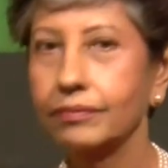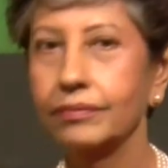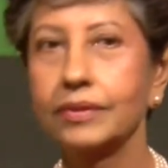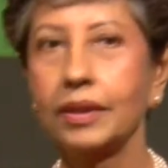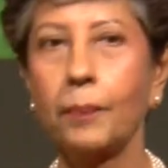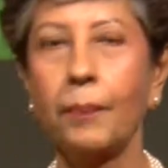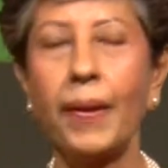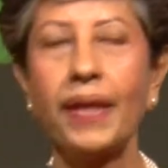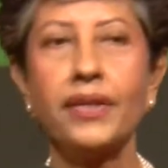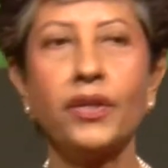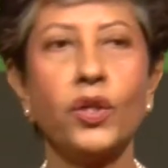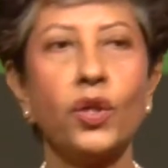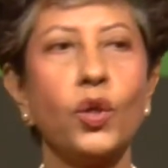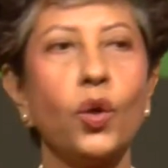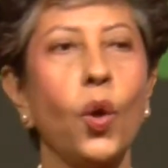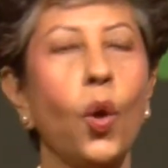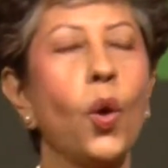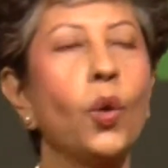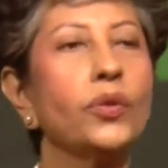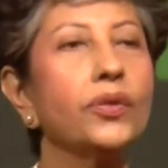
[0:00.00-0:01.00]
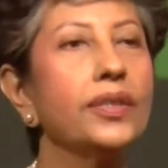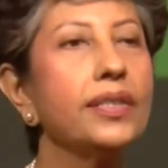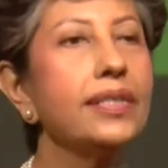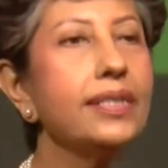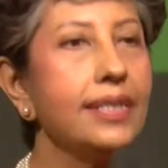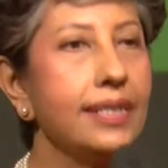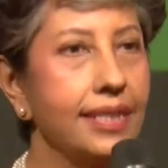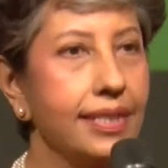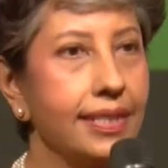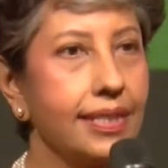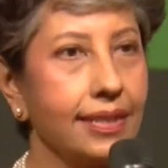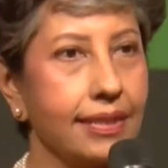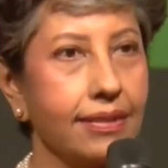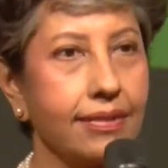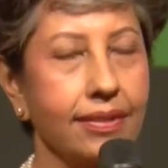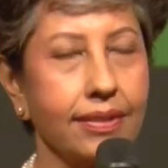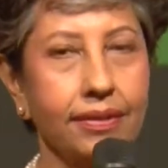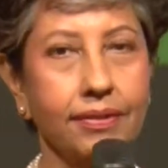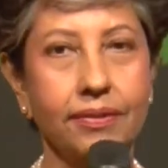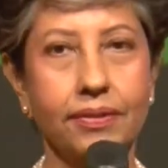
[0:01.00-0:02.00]
depending on the
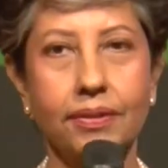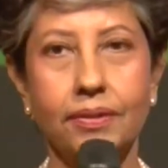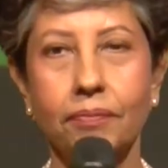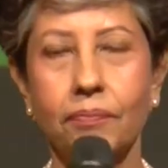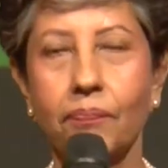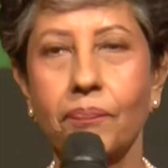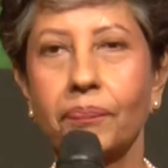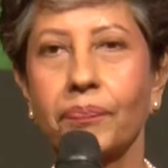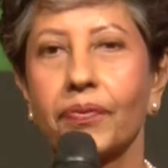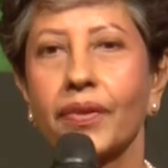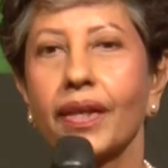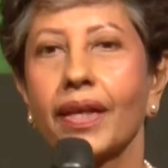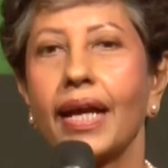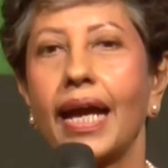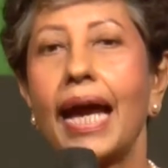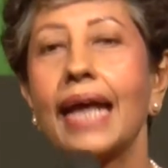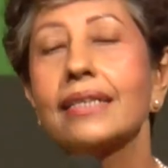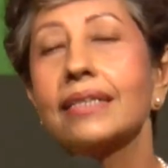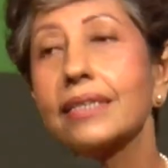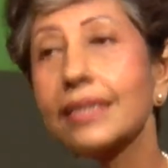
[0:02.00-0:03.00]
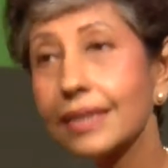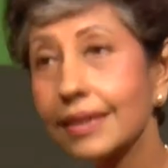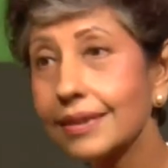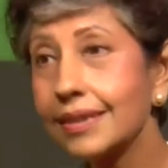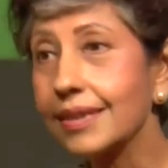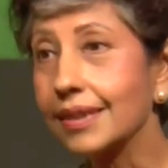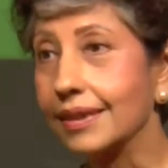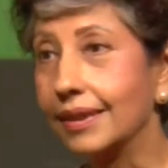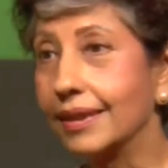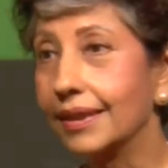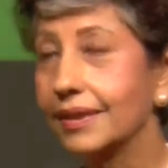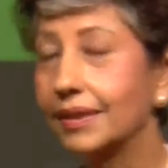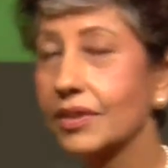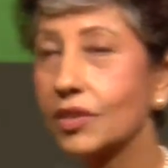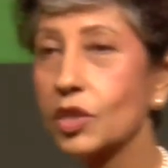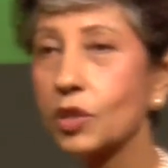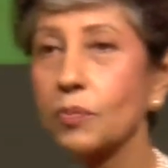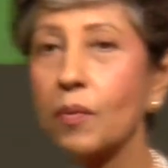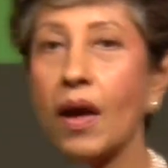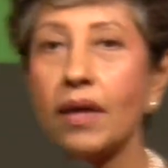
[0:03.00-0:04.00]
citizens. And certainly
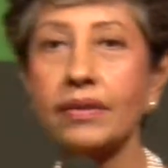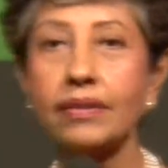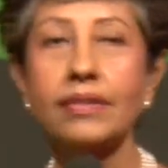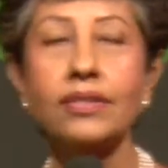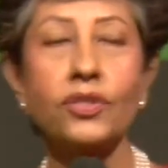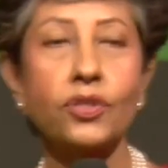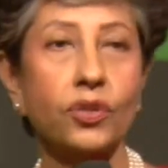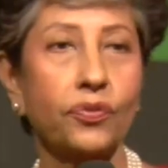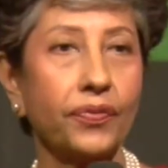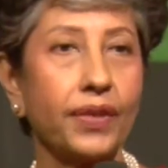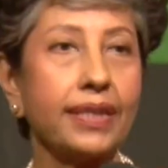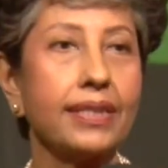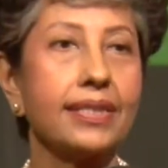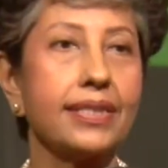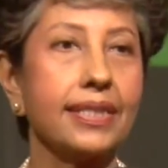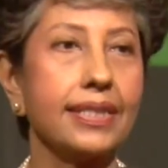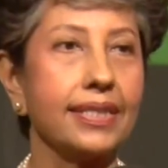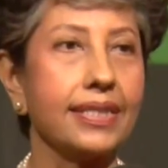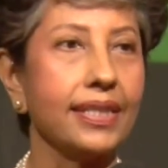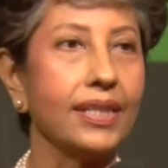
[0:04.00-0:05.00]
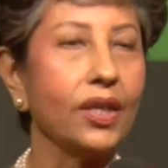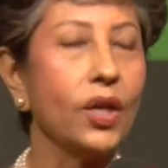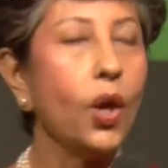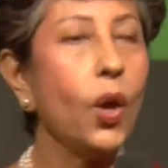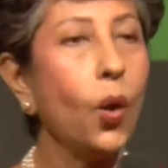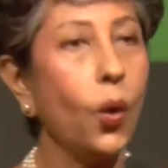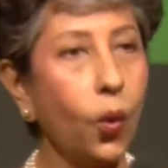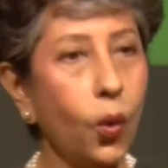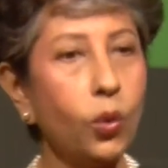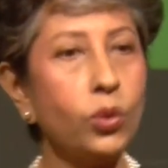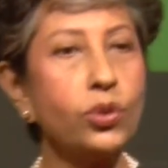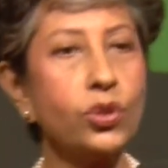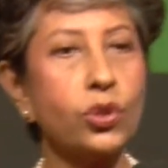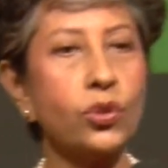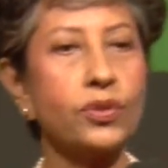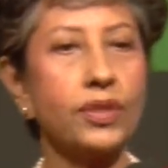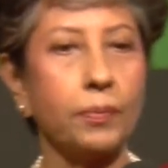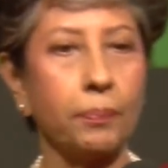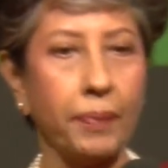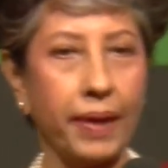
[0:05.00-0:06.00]
the smartness of any city
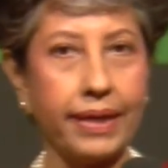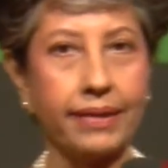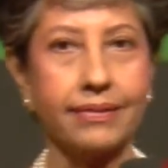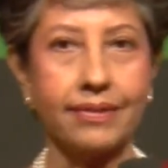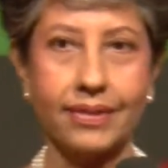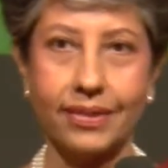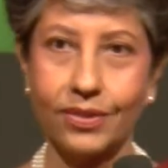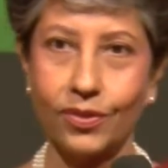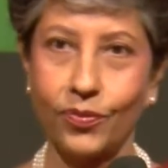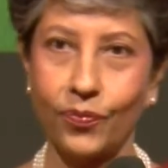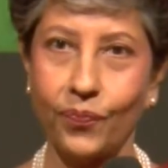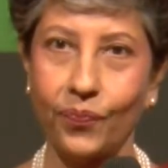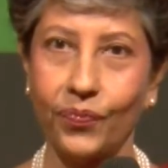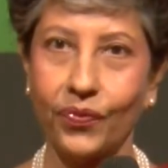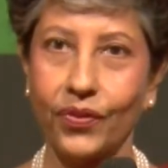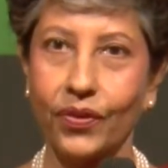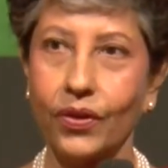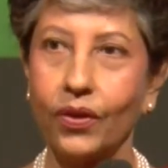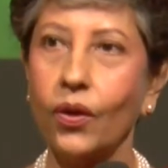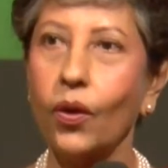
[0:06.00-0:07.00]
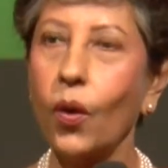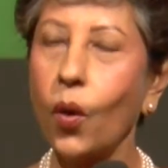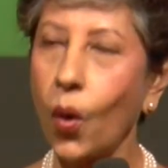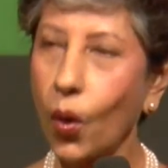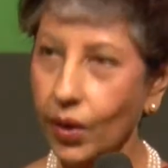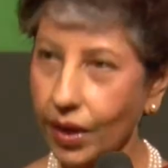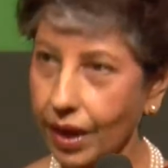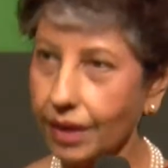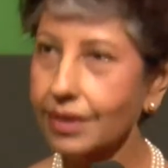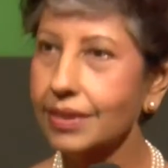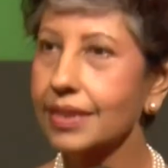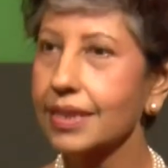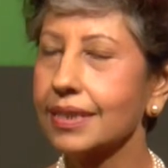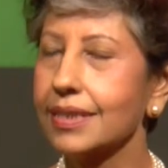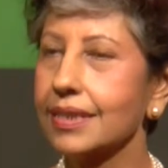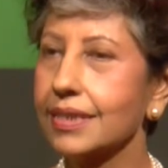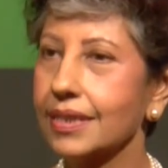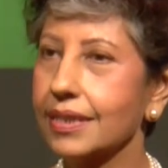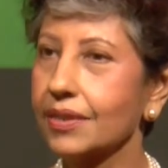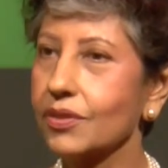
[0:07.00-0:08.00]
also depends on us
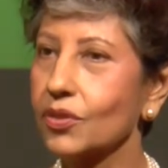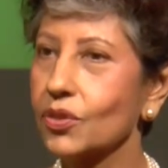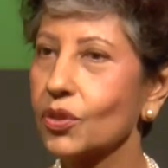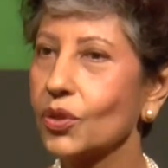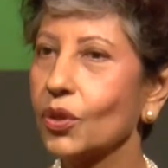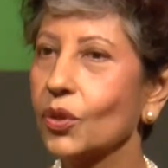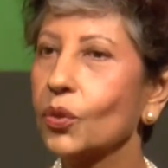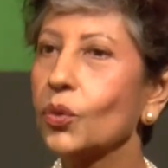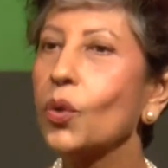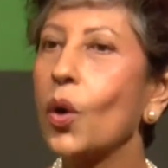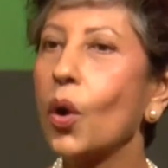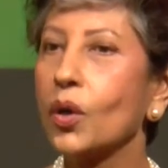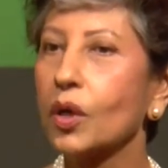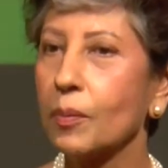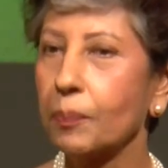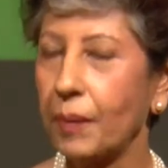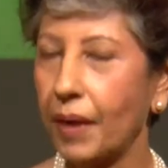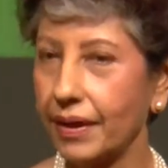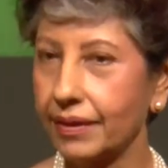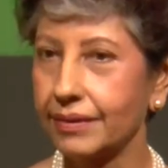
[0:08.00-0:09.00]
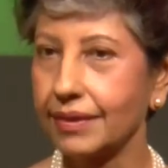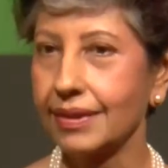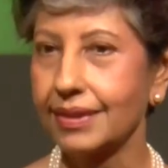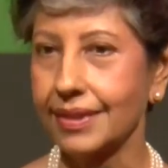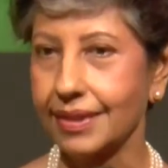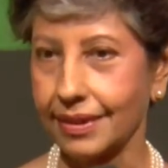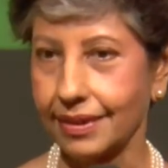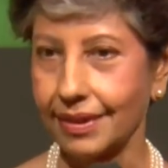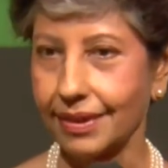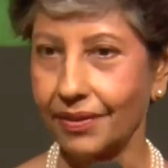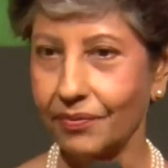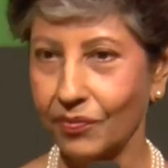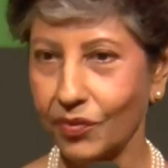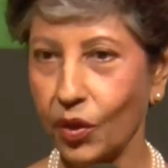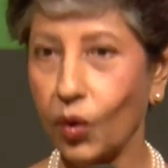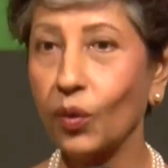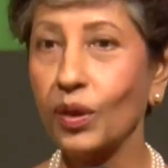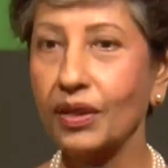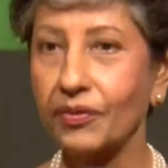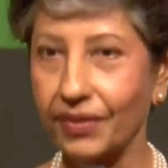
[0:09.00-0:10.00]
citizens who occupy that city
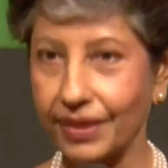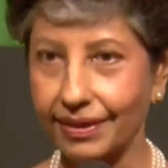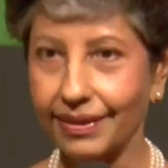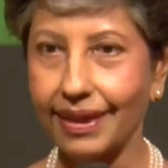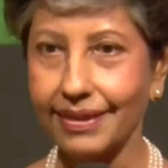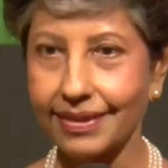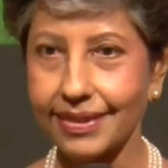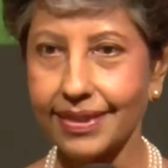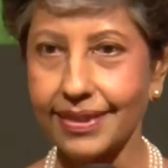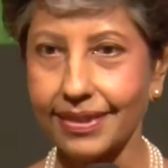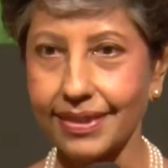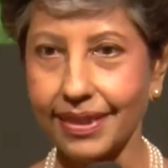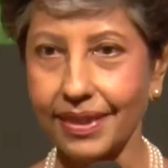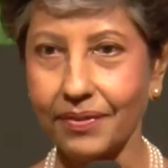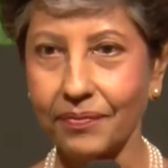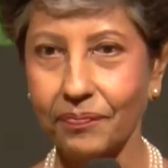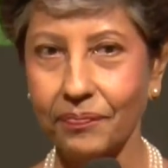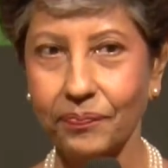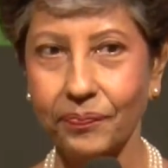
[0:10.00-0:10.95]
or live in that city.